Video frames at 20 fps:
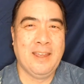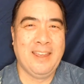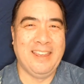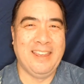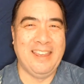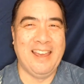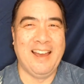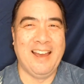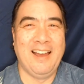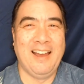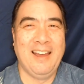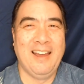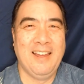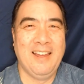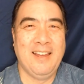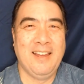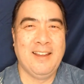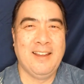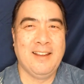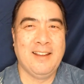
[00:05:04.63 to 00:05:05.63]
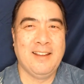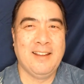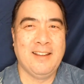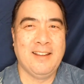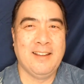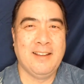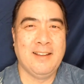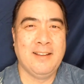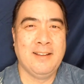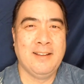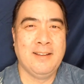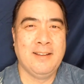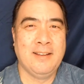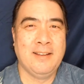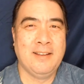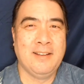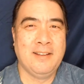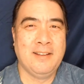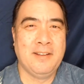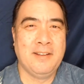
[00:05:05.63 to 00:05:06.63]

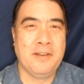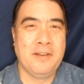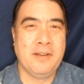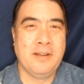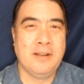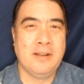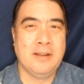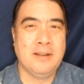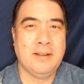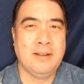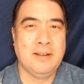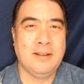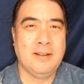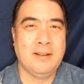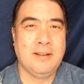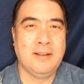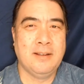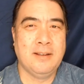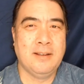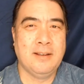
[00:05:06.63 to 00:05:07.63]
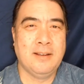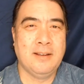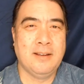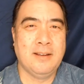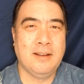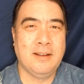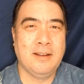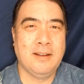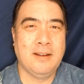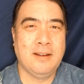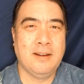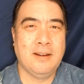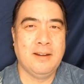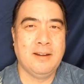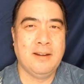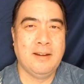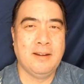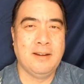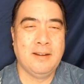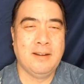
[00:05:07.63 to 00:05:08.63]

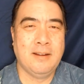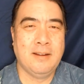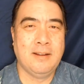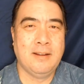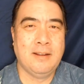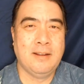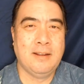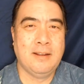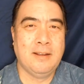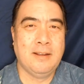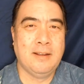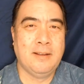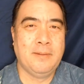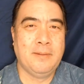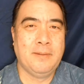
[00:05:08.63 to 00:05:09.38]
No words are spoken by the person on screen.